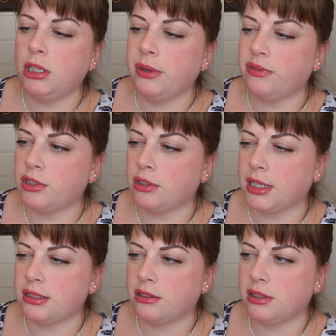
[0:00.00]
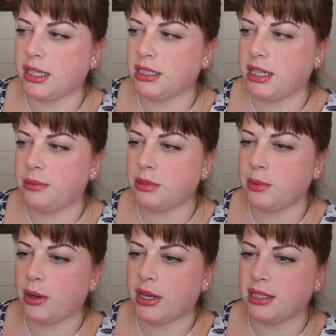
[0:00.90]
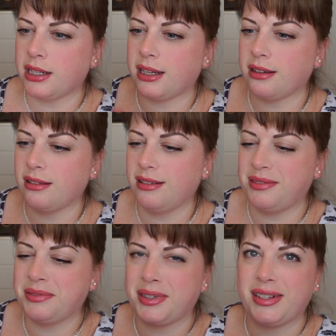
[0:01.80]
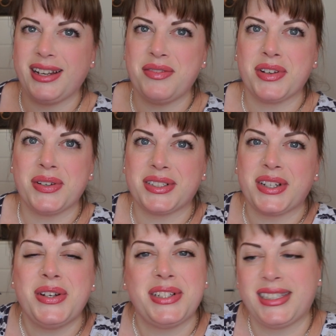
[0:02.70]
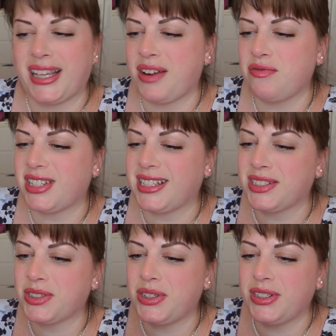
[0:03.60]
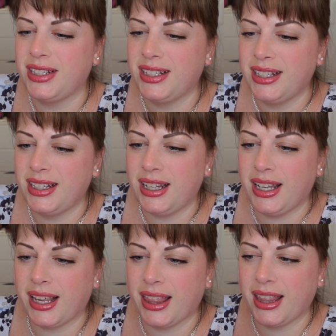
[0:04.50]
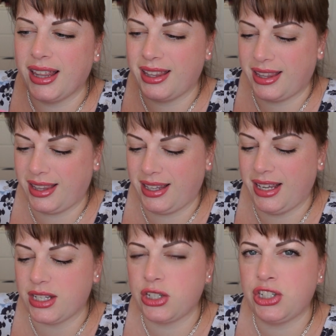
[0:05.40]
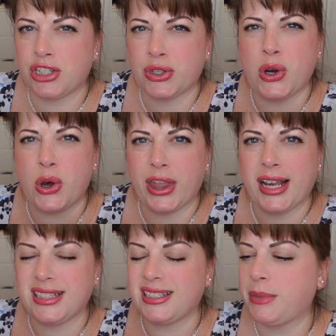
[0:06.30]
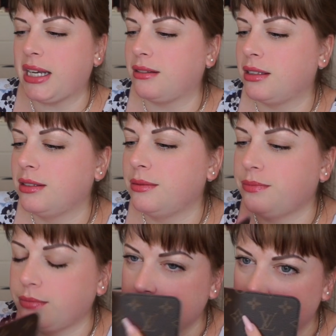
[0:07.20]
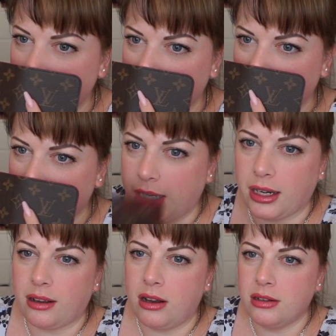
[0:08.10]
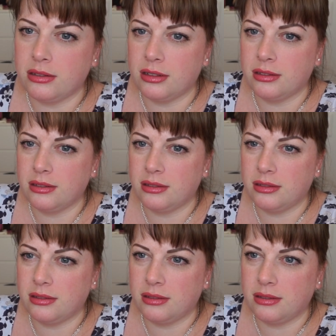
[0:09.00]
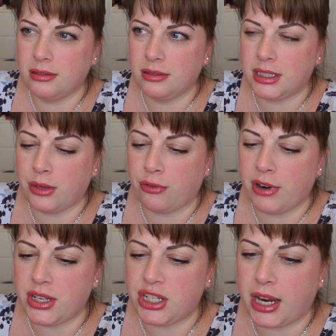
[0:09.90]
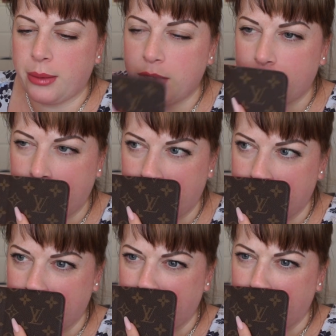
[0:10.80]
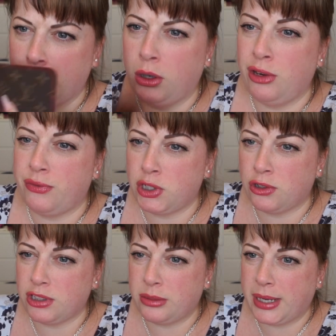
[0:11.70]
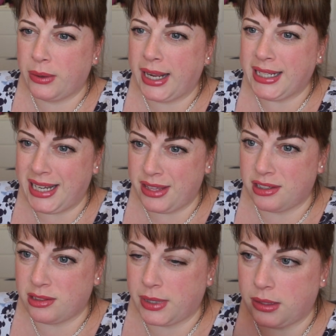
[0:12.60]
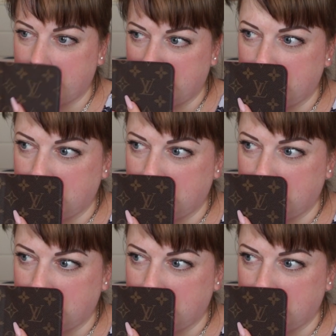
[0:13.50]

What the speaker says: Louis Vuitton has got that same smell, hasn't it? Even though it's coated canvas, it's got like, it's just got that smell. And it can't differentiate between Louis Vuitton smell and leather smell.